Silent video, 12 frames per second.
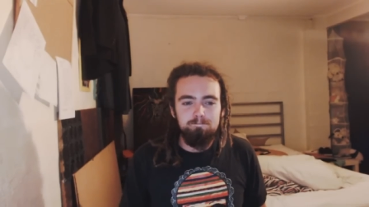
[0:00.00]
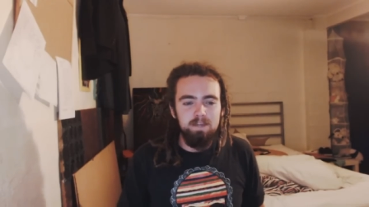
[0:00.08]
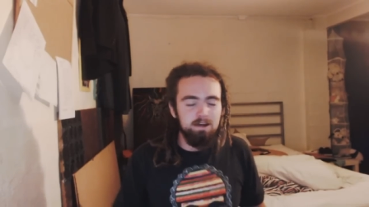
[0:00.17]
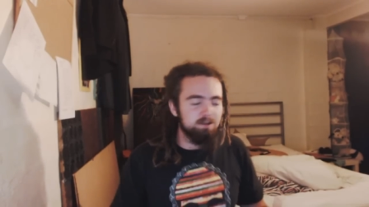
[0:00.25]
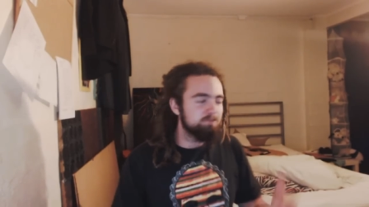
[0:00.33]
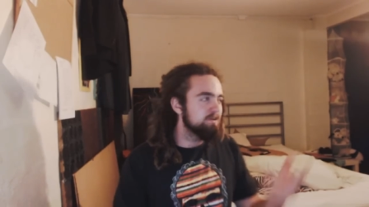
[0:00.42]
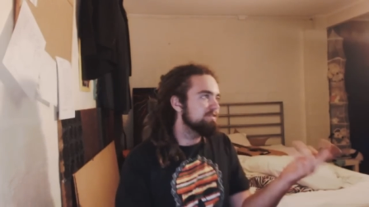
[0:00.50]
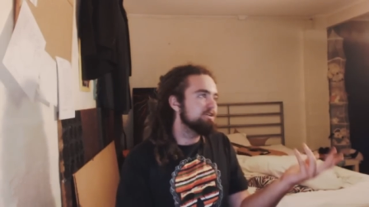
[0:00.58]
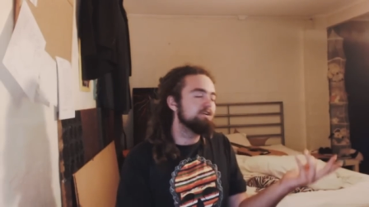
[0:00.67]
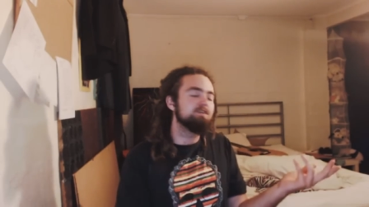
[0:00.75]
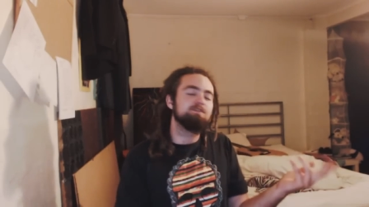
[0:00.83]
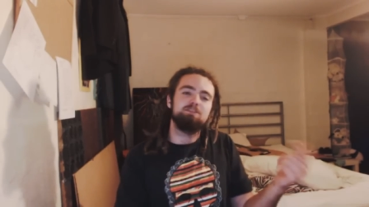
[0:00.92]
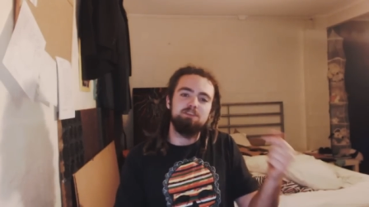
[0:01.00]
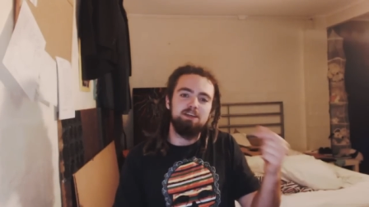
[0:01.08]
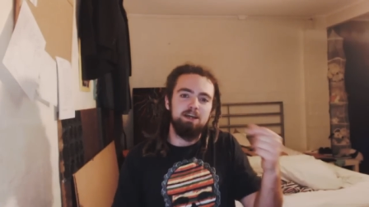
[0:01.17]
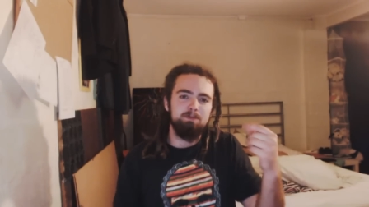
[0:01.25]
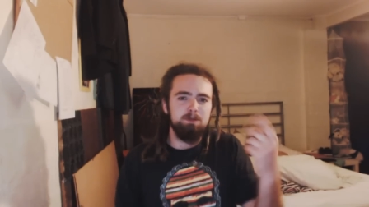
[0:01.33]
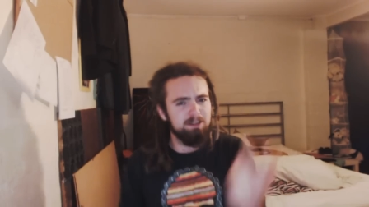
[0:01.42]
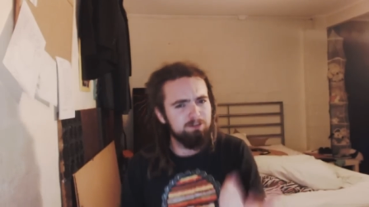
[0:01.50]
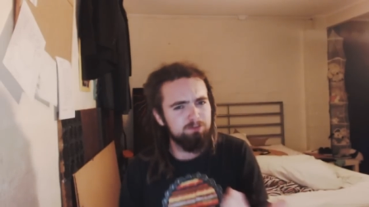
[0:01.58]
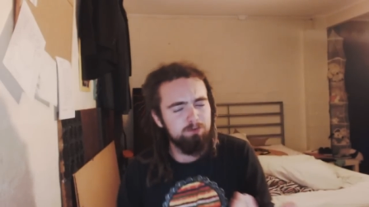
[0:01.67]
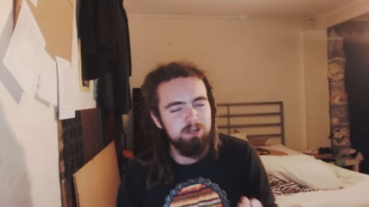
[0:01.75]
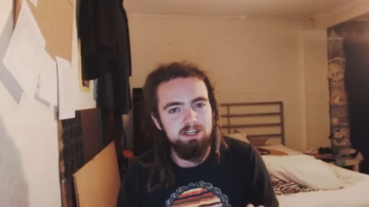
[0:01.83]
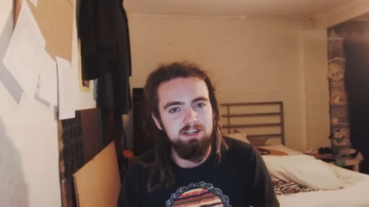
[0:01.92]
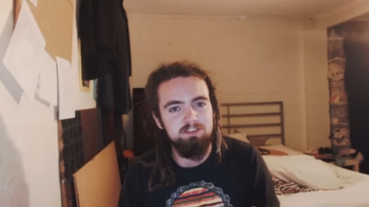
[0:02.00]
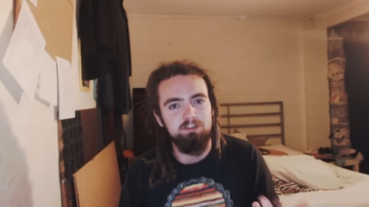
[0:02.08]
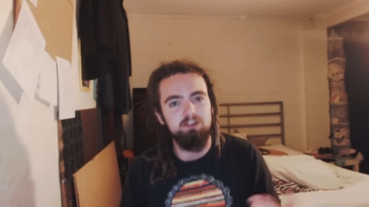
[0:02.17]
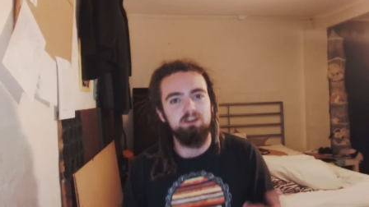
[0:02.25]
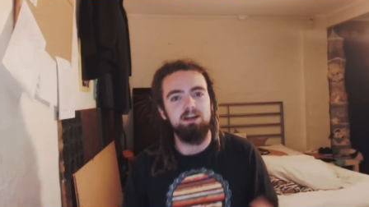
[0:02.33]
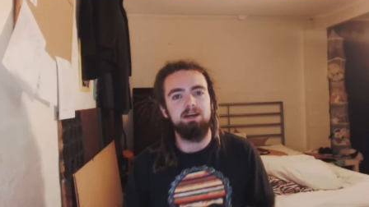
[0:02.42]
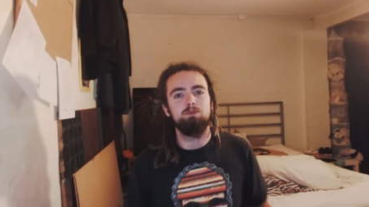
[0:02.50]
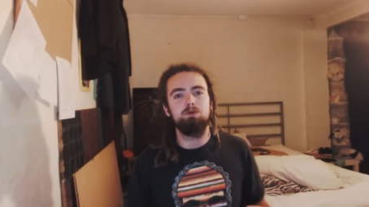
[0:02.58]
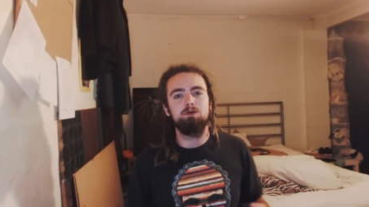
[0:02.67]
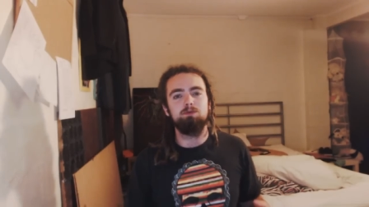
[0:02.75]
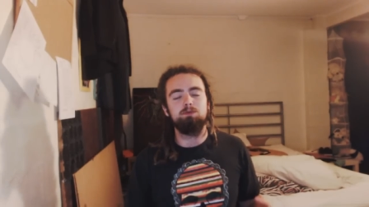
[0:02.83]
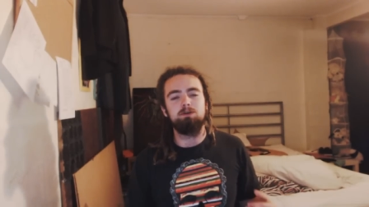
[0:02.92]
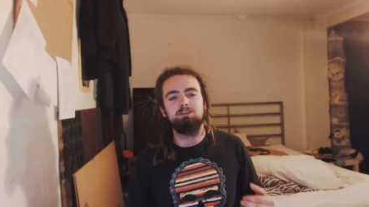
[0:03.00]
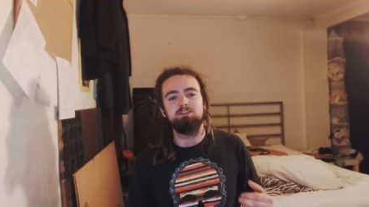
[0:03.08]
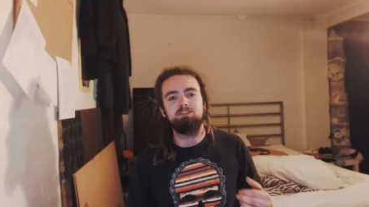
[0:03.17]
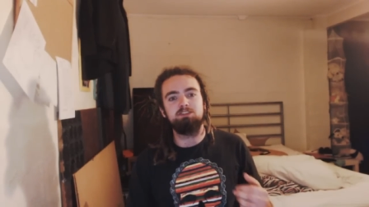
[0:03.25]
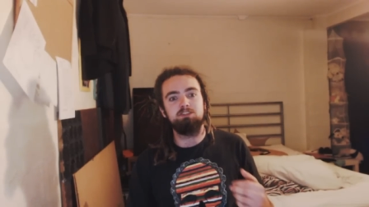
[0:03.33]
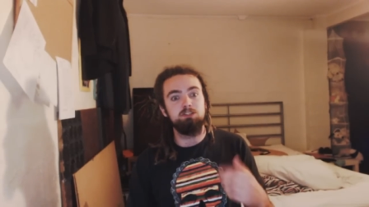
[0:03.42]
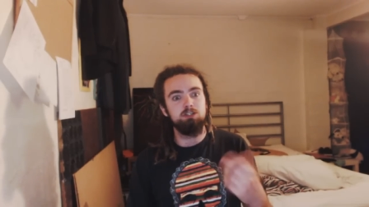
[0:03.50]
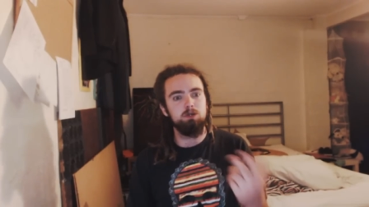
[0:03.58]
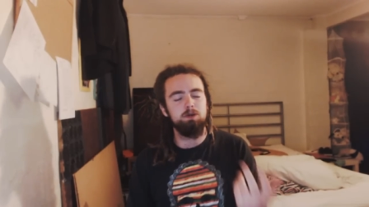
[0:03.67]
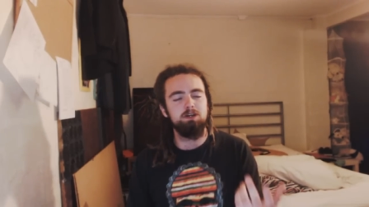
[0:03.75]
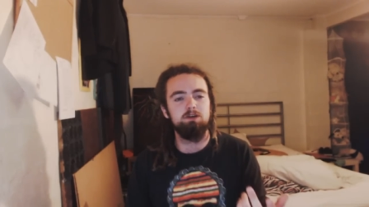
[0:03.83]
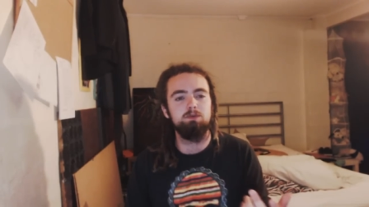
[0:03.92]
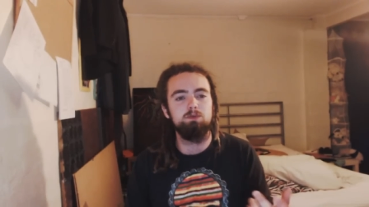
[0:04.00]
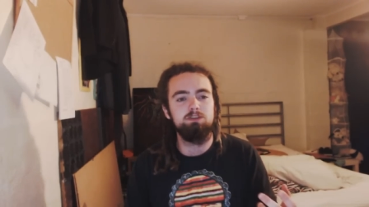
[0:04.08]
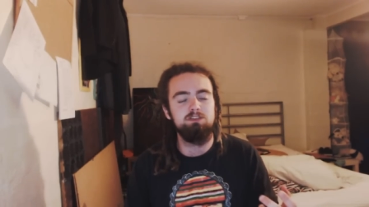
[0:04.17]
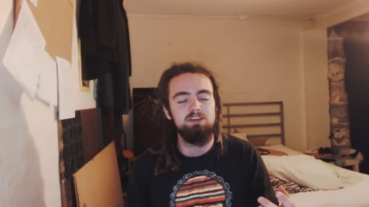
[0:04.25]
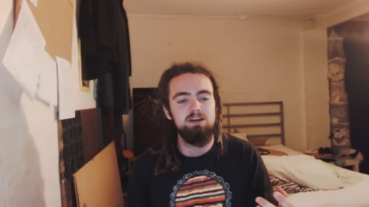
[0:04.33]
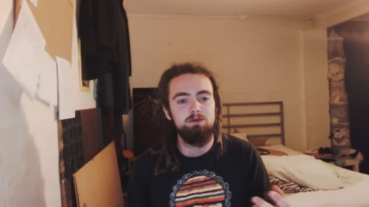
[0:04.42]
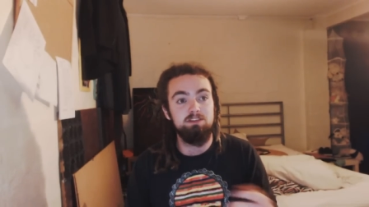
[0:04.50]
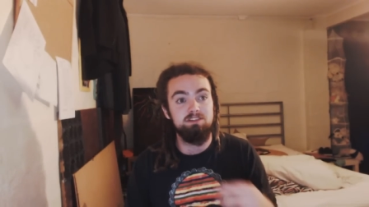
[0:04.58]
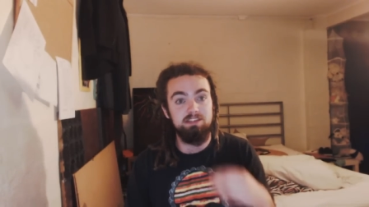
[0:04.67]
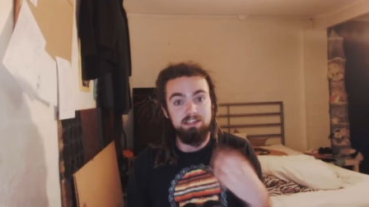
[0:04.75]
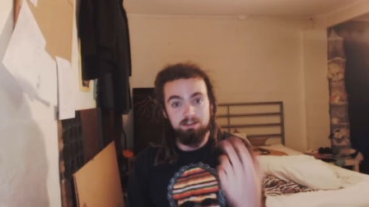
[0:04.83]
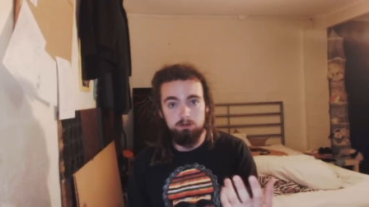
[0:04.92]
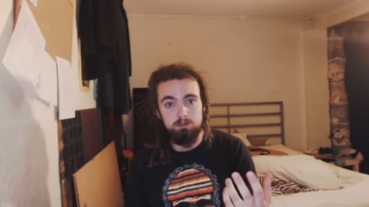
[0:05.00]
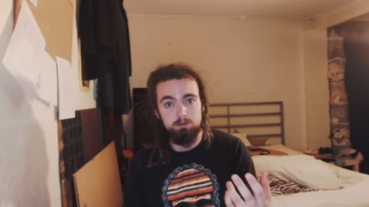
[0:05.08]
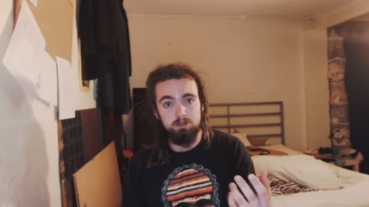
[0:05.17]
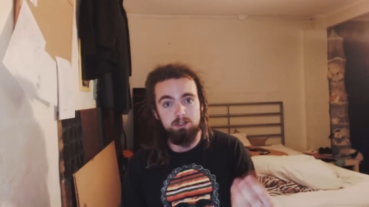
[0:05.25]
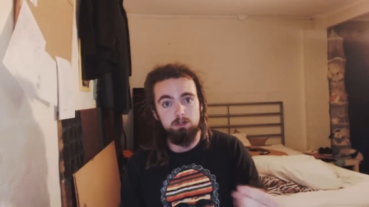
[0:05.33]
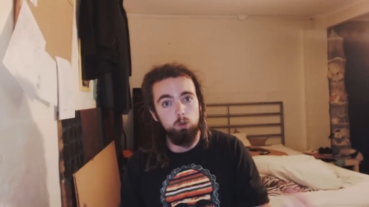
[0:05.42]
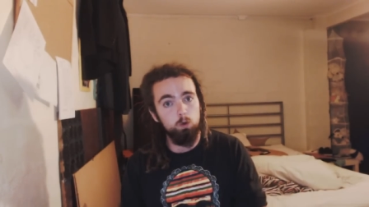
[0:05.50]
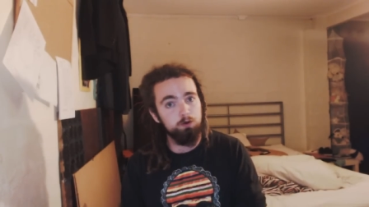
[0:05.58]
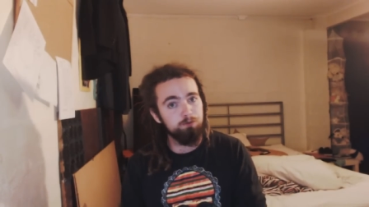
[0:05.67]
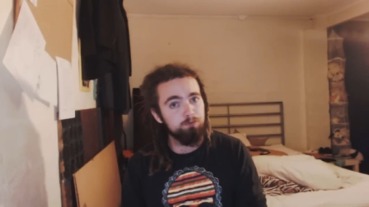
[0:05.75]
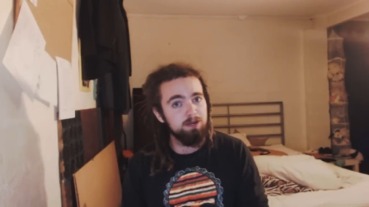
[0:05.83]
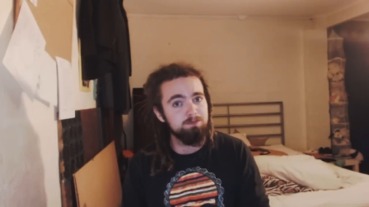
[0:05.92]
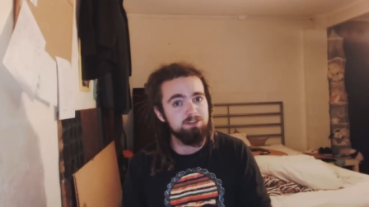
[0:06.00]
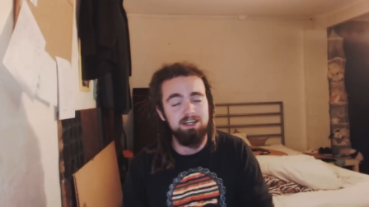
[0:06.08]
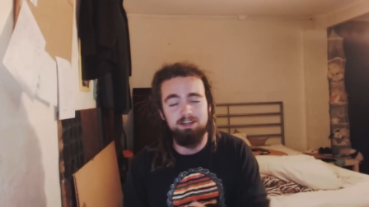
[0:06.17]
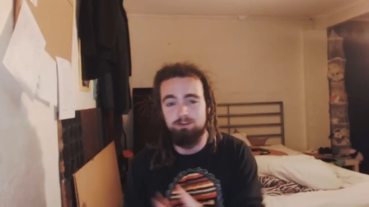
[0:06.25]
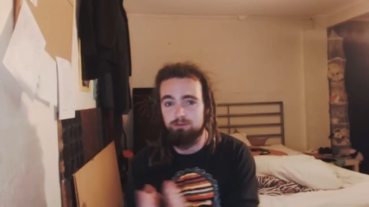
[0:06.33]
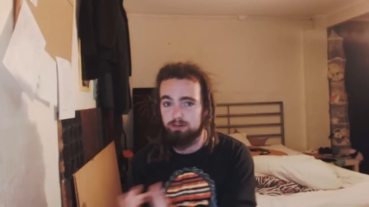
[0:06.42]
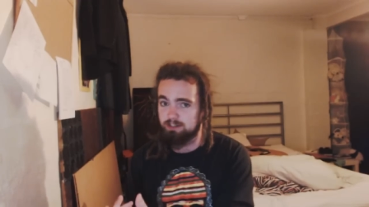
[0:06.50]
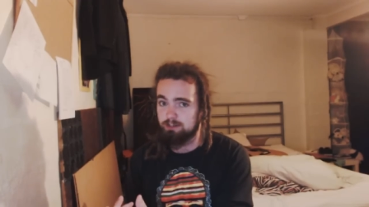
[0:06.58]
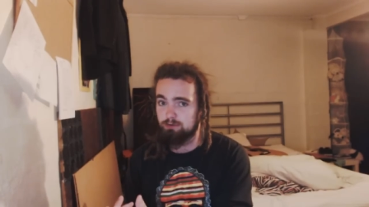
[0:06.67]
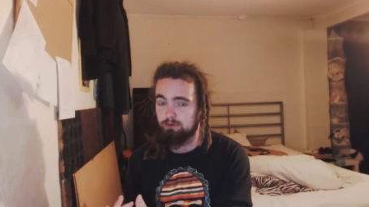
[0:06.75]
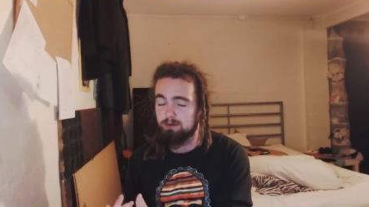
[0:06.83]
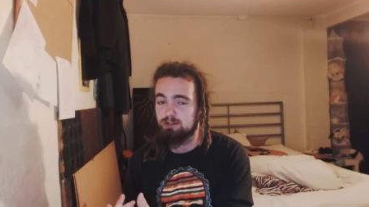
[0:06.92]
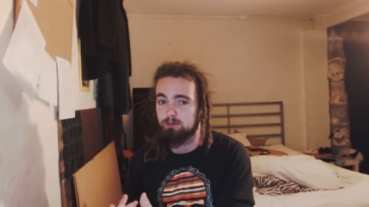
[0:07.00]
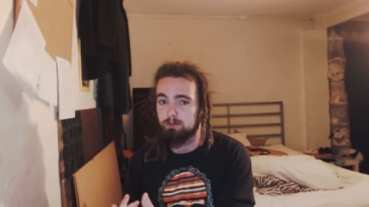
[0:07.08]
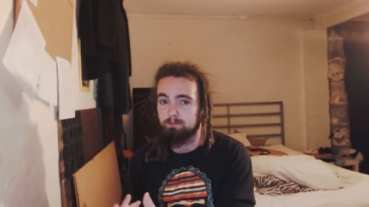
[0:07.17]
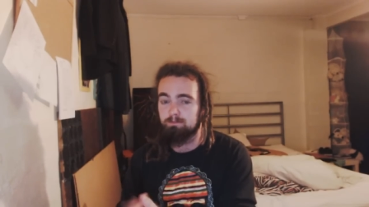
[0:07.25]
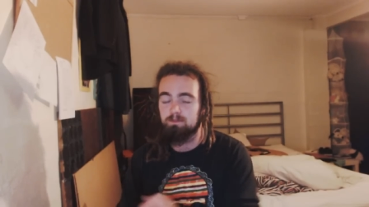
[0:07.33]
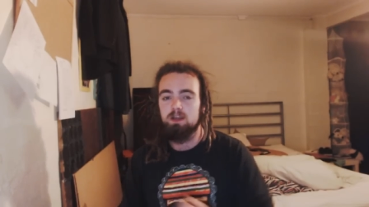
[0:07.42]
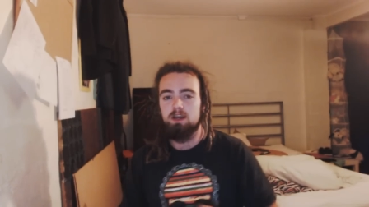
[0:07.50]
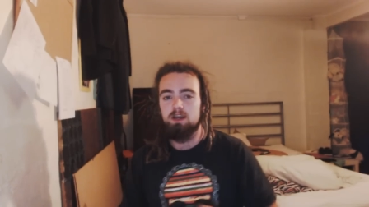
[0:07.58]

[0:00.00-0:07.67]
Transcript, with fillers: Now, if you haven't heard of this, it happened about three years ago, and what was going on was there was this interview between Gordon Ramsay and Tracy Grimshaw.